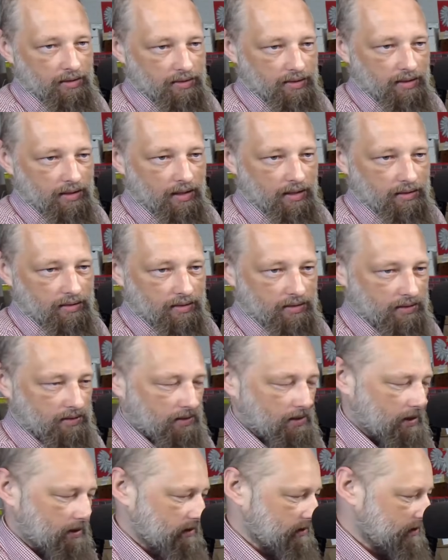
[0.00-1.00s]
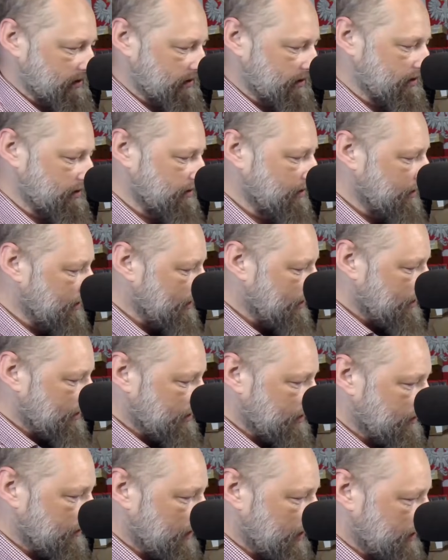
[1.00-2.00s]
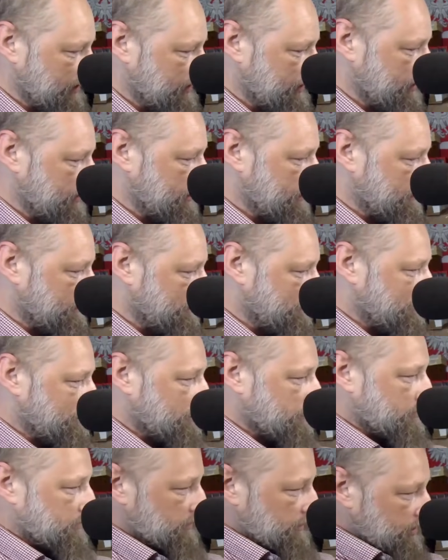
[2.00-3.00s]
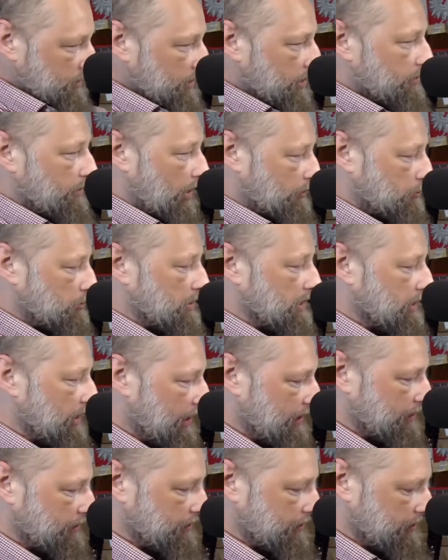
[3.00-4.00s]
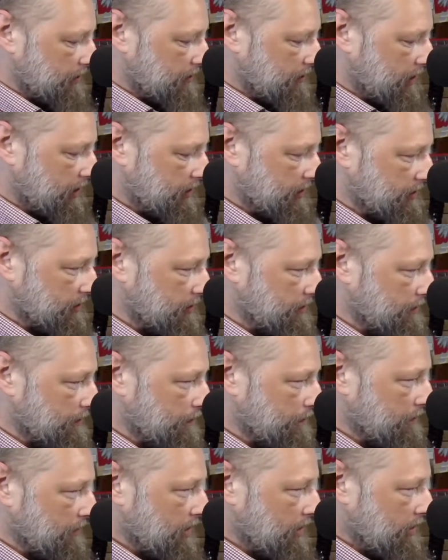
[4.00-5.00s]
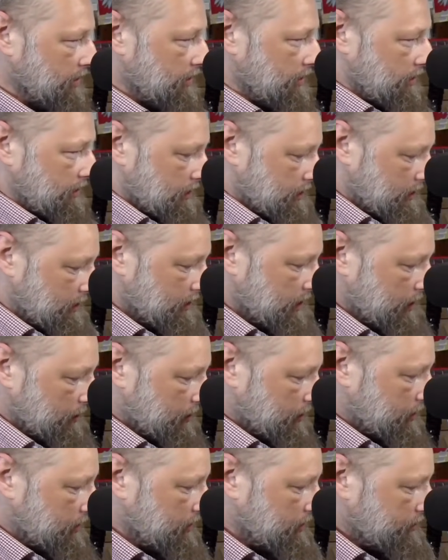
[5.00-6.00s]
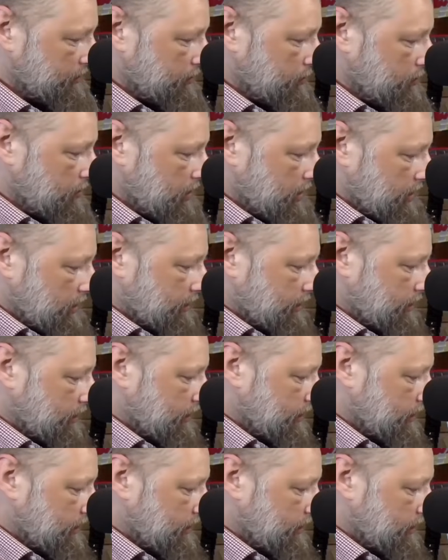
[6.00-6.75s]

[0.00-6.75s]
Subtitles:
not the devices, not rely on the devices. Now there is one